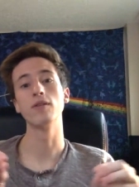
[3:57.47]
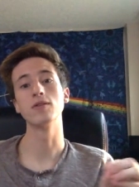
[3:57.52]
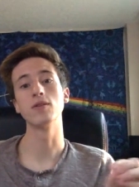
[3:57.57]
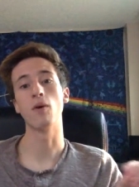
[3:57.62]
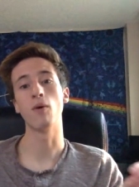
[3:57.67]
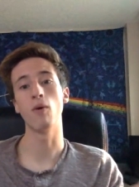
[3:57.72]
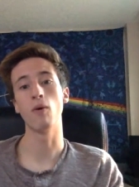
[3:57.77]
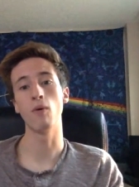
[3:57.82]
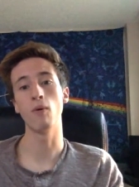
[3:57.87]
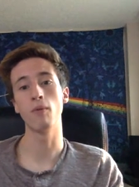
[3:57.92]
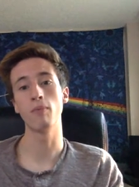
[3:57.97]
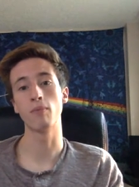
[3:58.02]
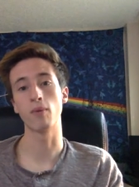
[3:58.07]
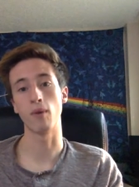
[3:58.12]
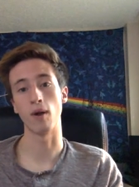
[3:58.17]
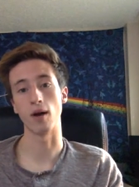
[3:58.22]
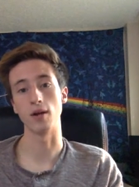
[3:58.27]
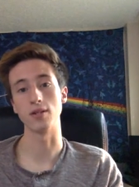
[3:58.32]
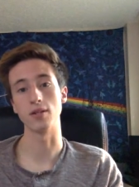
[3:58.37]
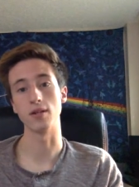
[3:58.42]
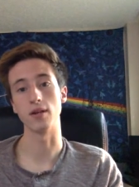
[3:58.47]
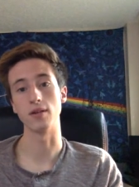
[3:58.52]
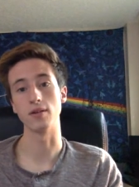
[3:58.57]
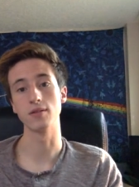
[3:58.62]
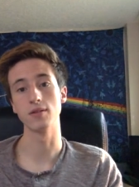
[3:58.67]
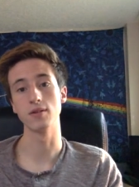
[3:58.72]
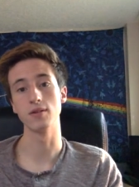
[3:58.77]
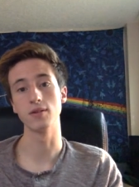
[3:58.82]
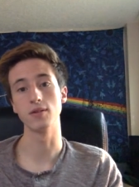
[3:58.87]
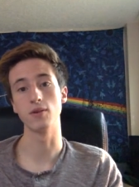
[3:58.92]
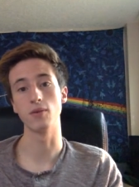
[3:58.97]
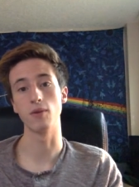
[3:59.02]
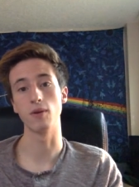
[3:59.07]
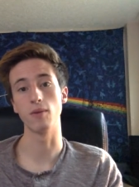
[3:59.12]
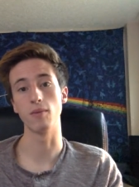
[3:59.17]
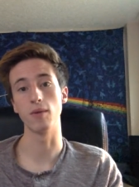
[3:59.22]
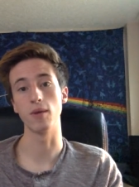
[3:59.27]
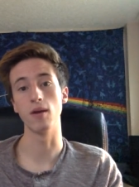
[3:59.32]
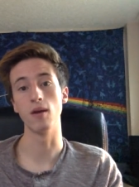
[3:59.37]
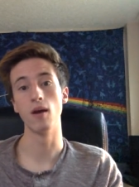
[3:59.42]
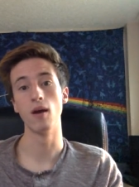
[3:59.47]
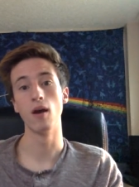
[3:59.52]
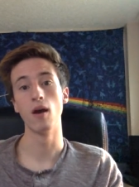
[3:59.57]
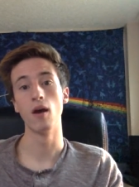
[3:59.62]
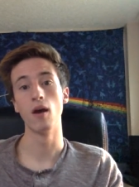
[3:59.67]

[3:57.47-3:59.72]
this whole process is going to be,